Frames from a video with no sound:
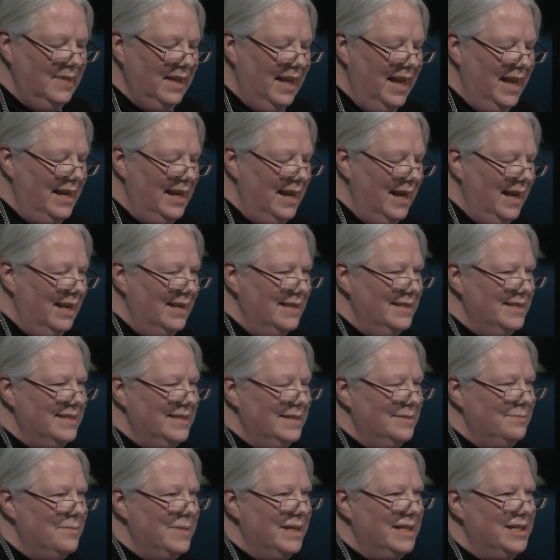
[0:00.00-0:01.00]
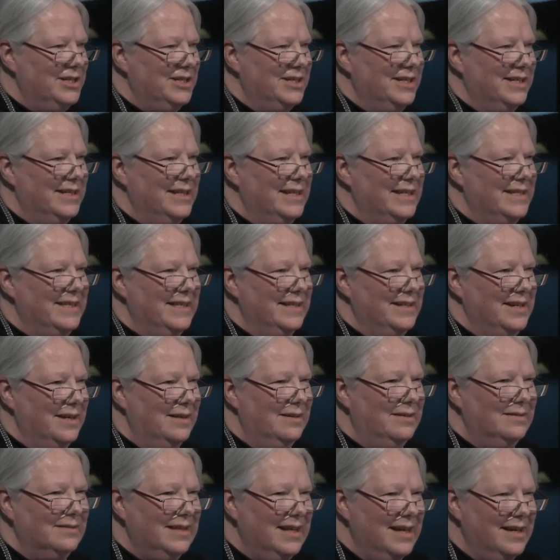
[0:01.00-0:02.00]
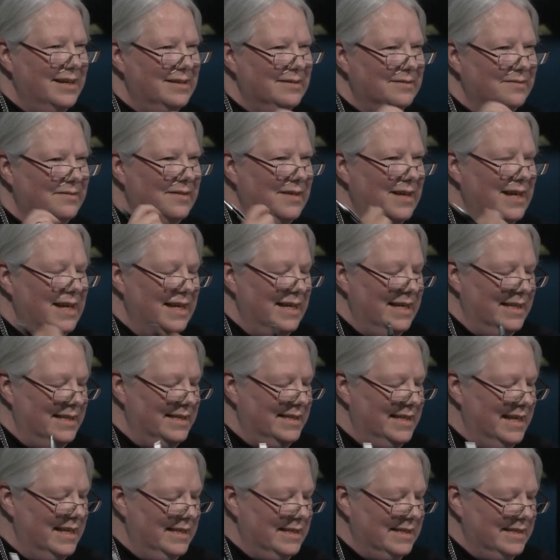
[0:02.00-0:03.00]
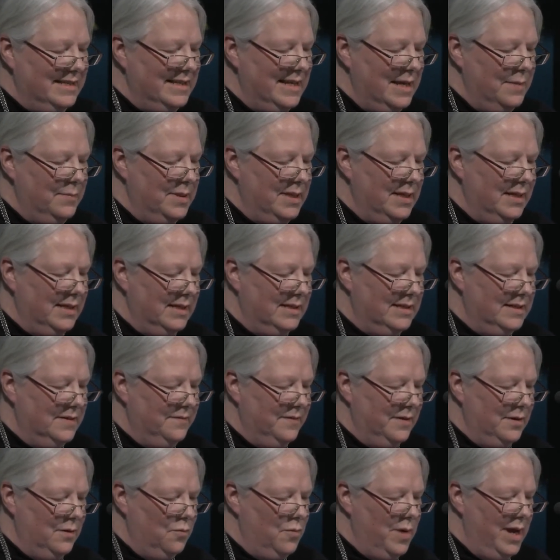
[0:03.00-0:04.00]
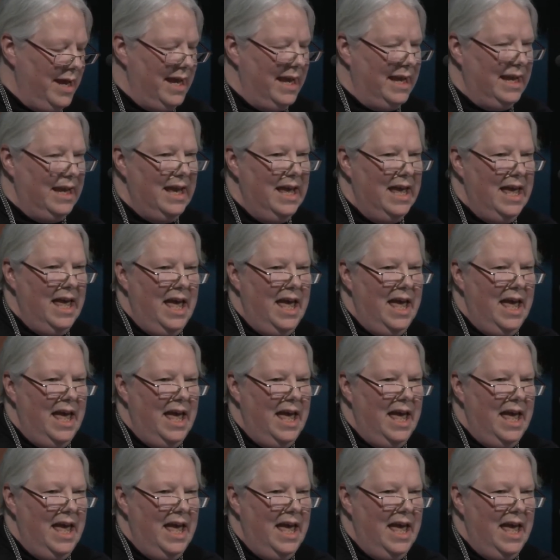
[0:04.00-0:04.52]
And Allison mentioned this, and I'll kind of say the same thing a different way.